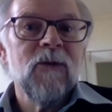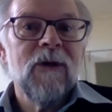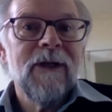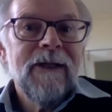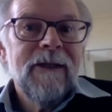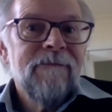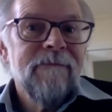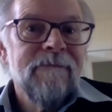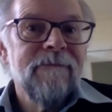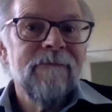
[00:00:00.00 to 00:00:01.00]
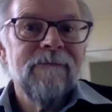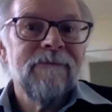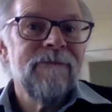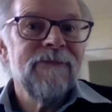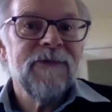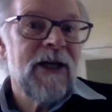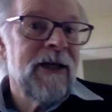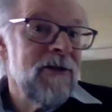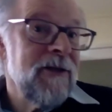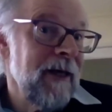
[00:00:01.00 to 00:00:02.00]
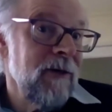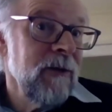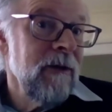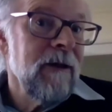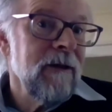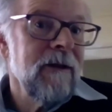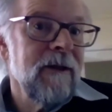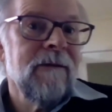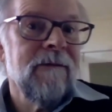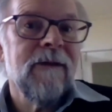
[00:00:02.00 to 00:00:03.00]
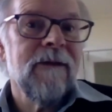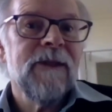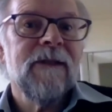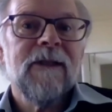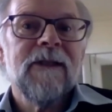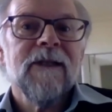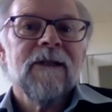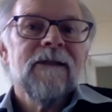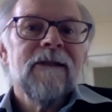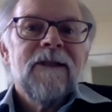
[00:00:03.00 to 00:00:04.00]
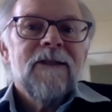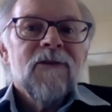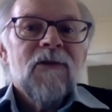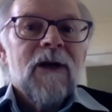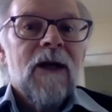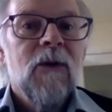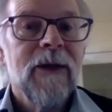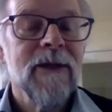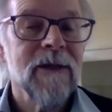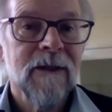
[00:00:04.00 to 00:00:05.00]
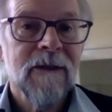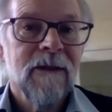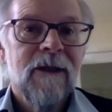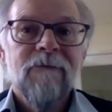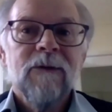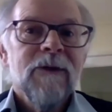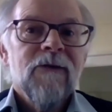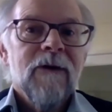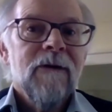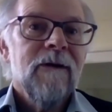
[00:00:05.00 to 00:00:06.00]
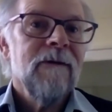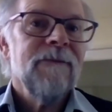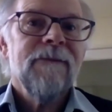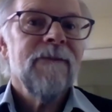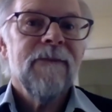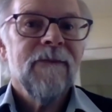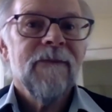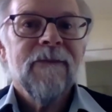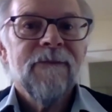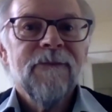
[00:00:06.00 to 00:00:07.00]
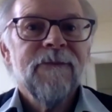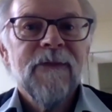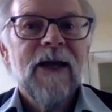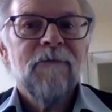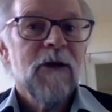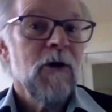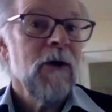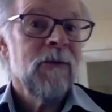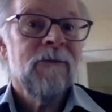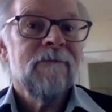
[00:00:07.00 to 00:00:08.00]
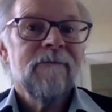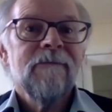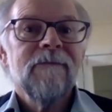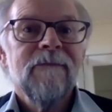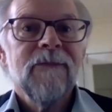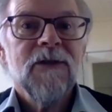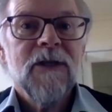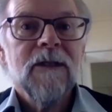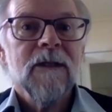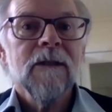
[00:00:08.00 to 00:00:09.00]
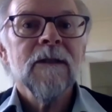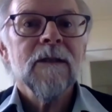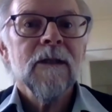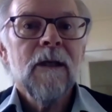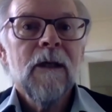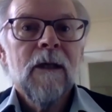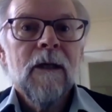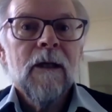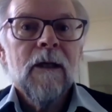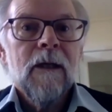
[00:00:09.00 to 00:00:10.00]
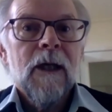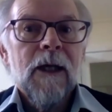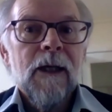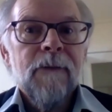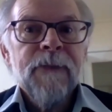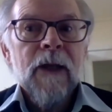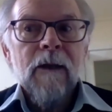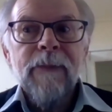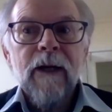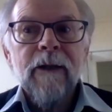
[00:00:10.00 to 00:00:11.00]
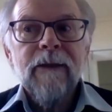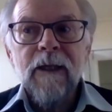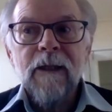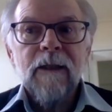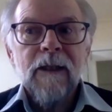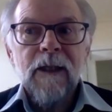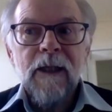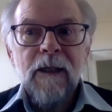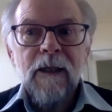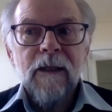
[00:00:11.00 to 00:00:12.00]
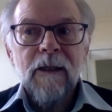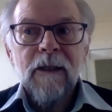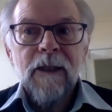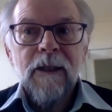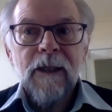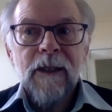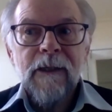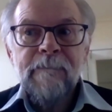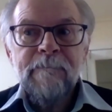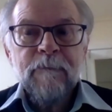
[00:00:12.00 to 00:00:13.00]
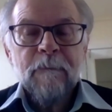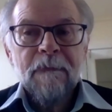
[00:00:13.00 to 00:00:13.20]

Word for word: do I change that or not? And I mean, these are these are tricky questions, and everyone's going to have their own decisions. Uh, but I think the, um,